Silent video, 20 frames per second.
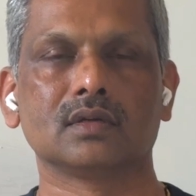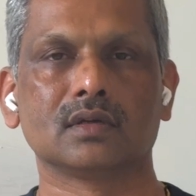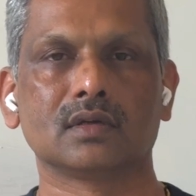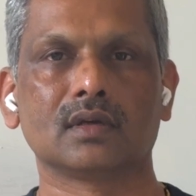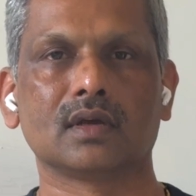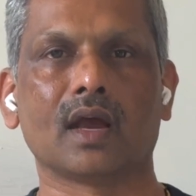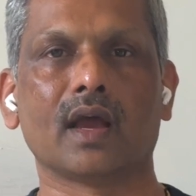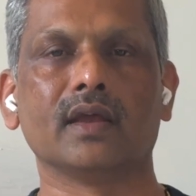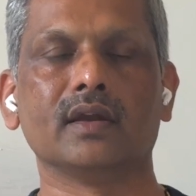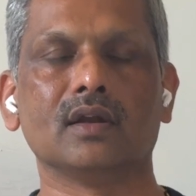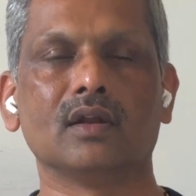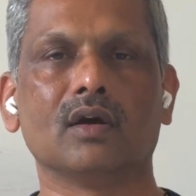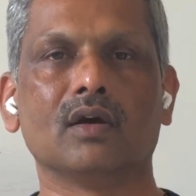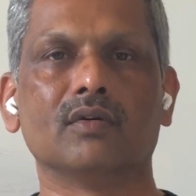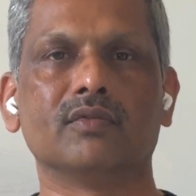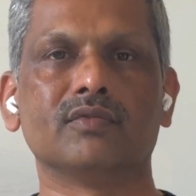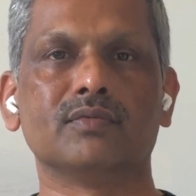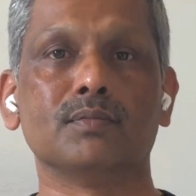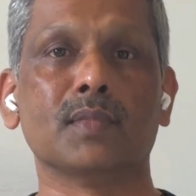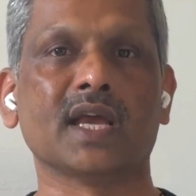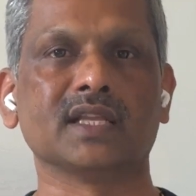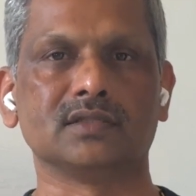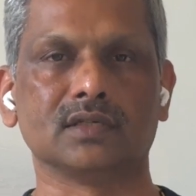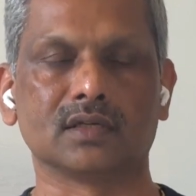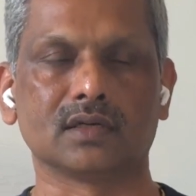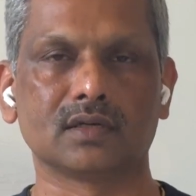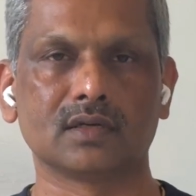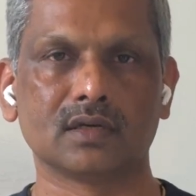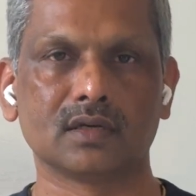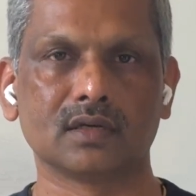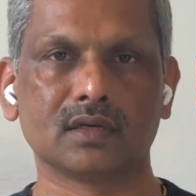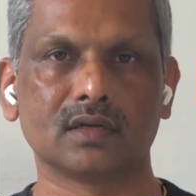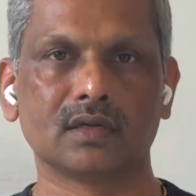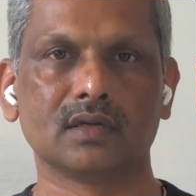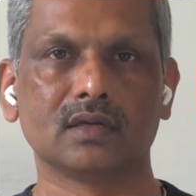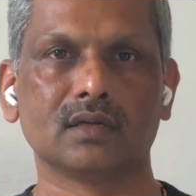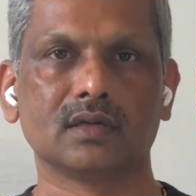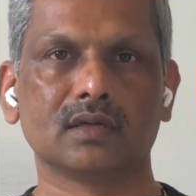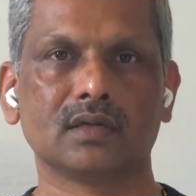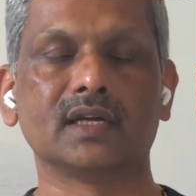kind of magic.
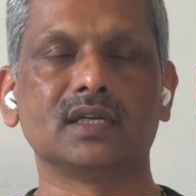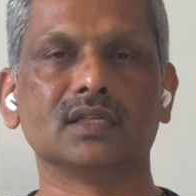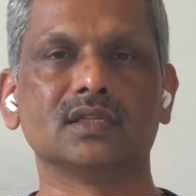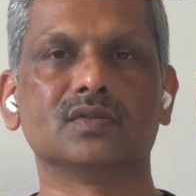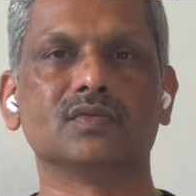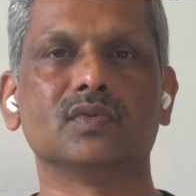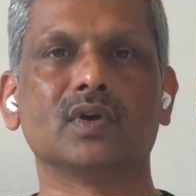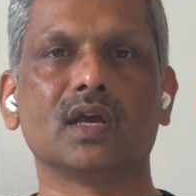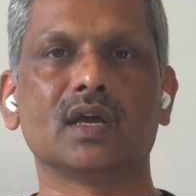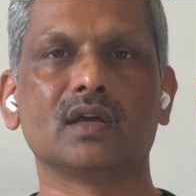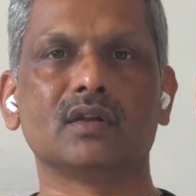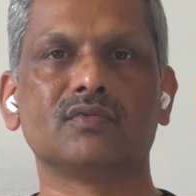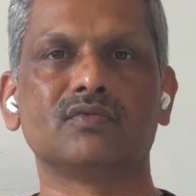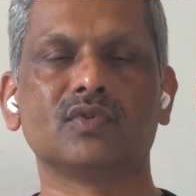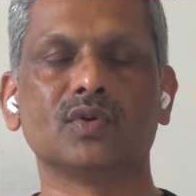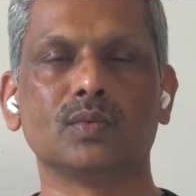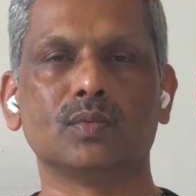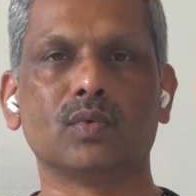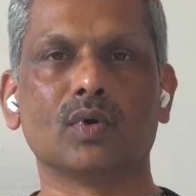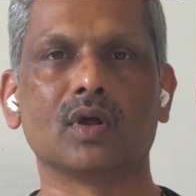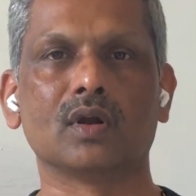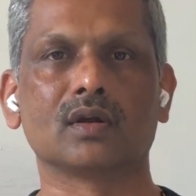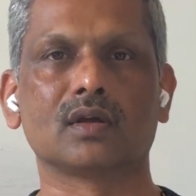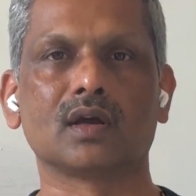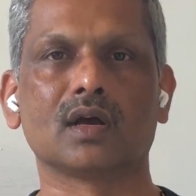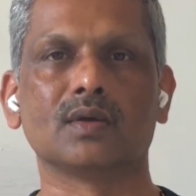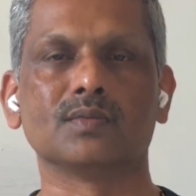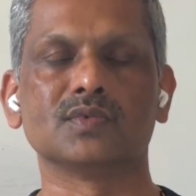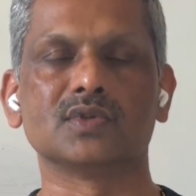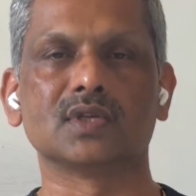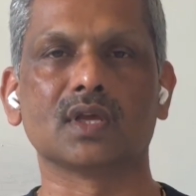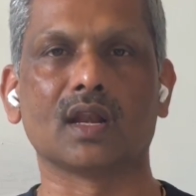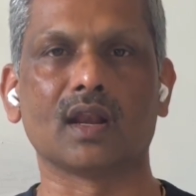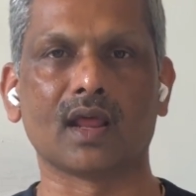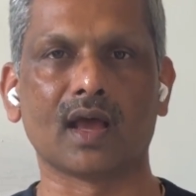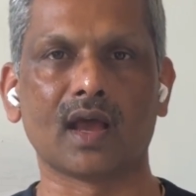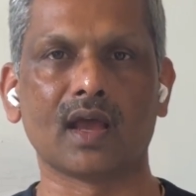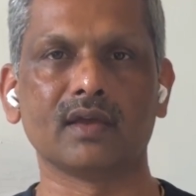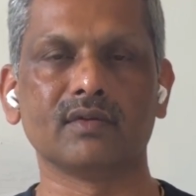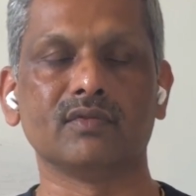That is where football comes
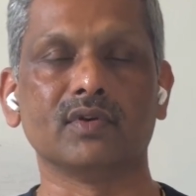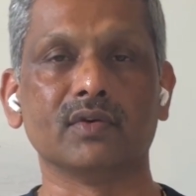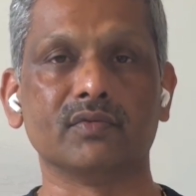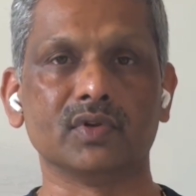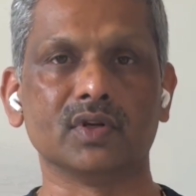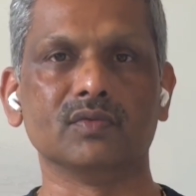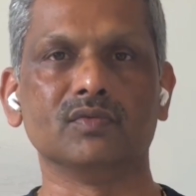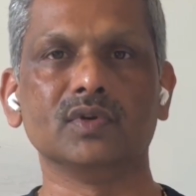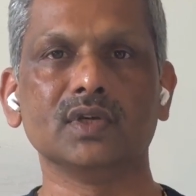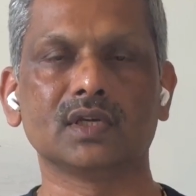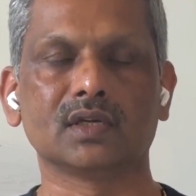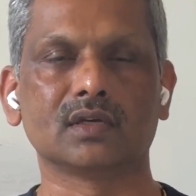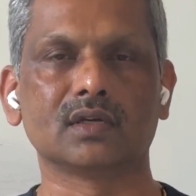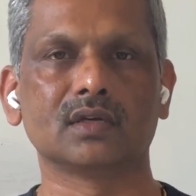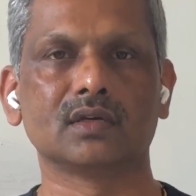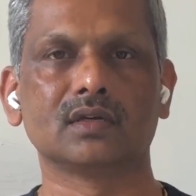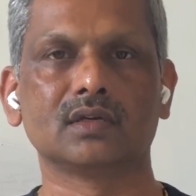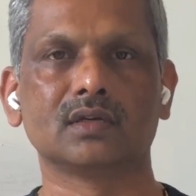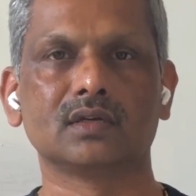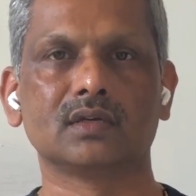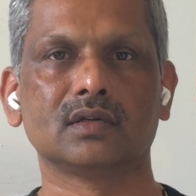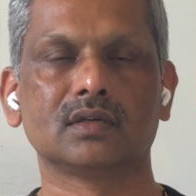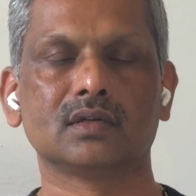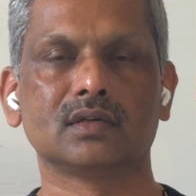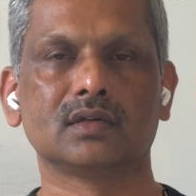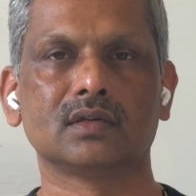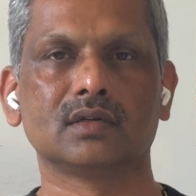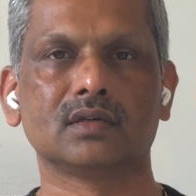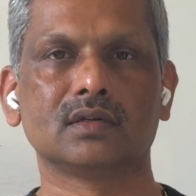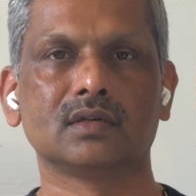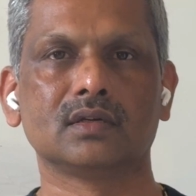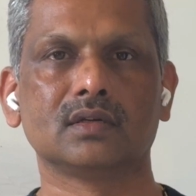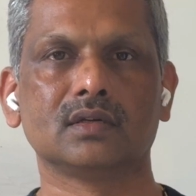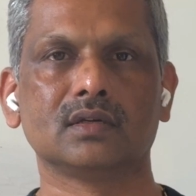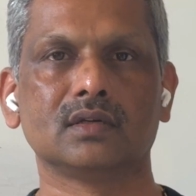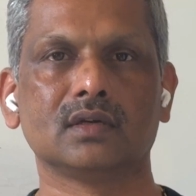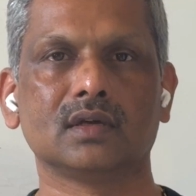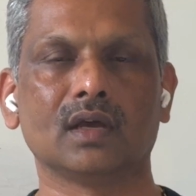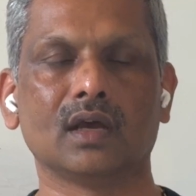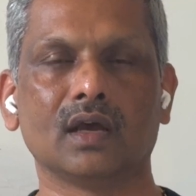alive every week.
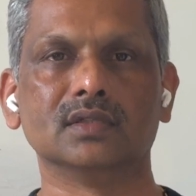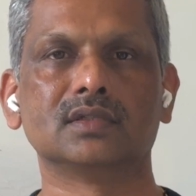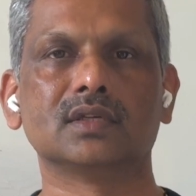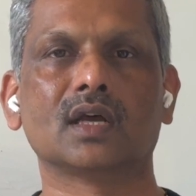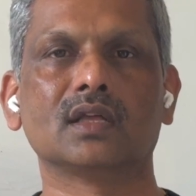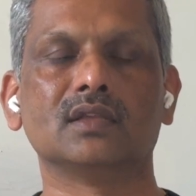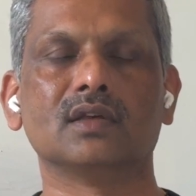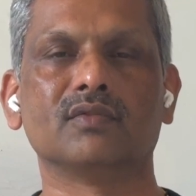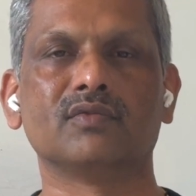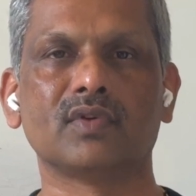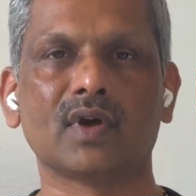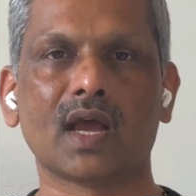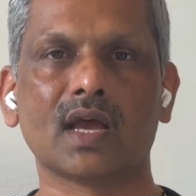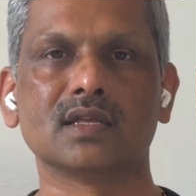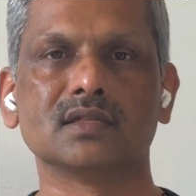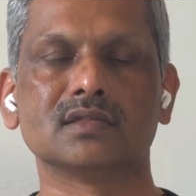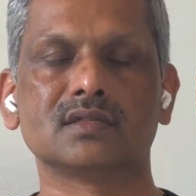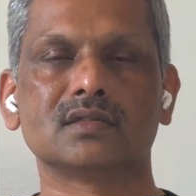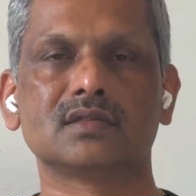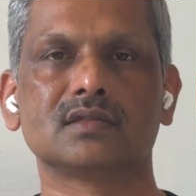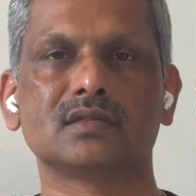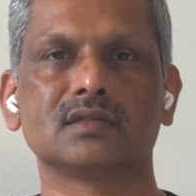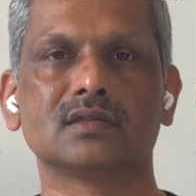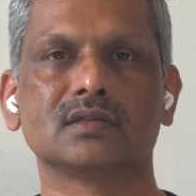And these are the fans